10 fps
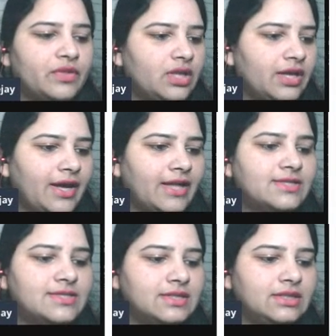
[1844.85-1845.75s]
they
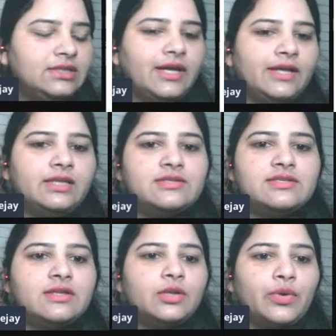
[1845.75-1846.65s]
can see that
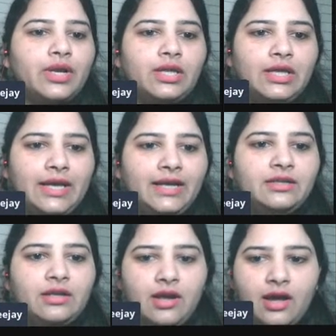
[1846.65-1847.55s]
this is the
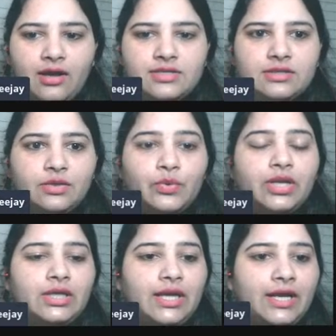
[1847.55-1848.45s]
28th class, the
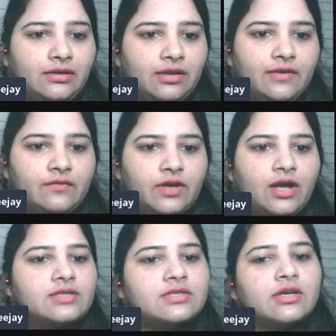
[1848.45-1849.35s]
28th live
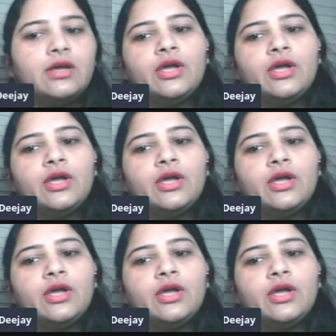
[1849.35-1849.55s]
class.